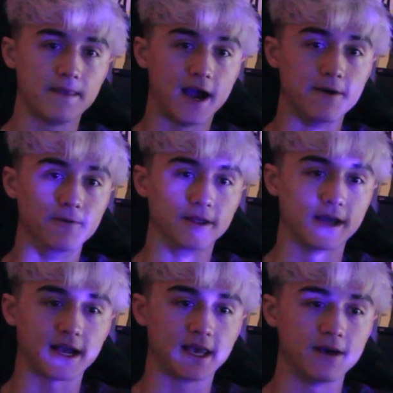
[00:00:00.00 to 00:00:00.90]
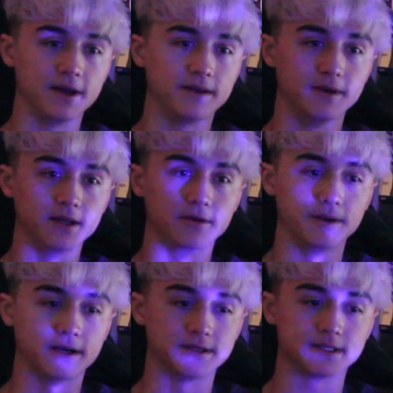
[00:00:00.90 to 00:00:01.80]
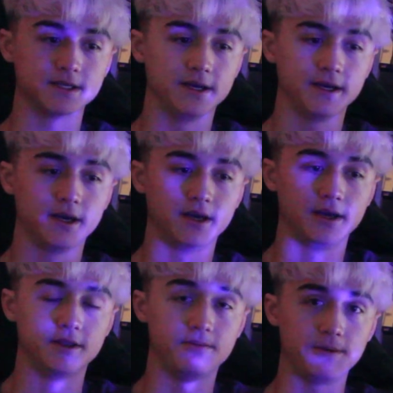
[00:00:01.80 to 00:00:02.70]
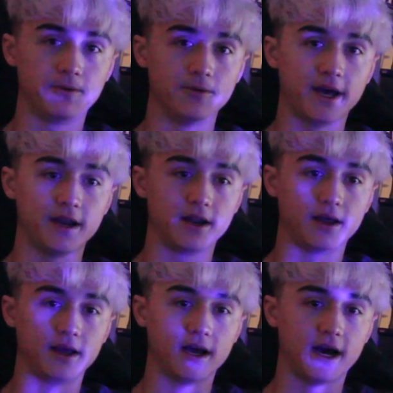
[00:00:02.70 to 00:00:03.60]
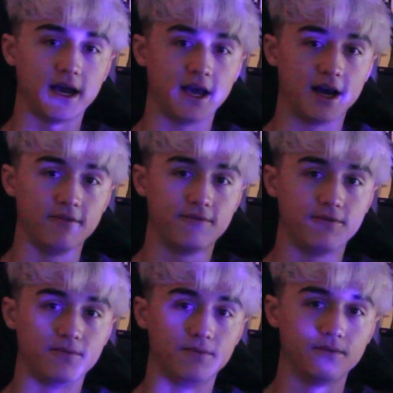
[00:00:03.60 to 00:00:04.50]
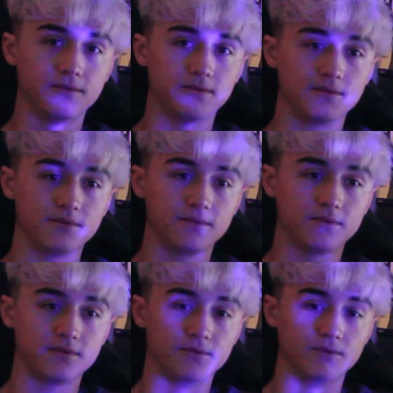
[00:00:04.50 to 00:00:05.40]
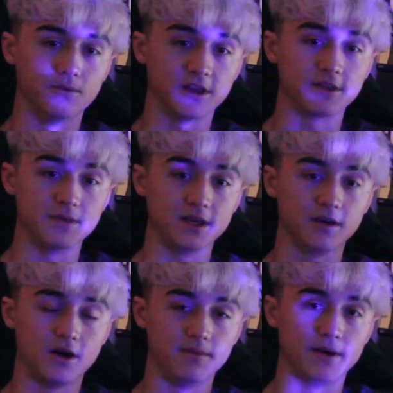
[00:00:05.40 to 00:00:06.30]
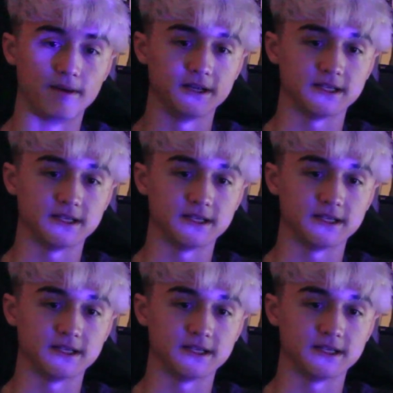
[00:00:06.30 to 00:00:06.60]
I can't wait to meet you, because the people that I have with me by my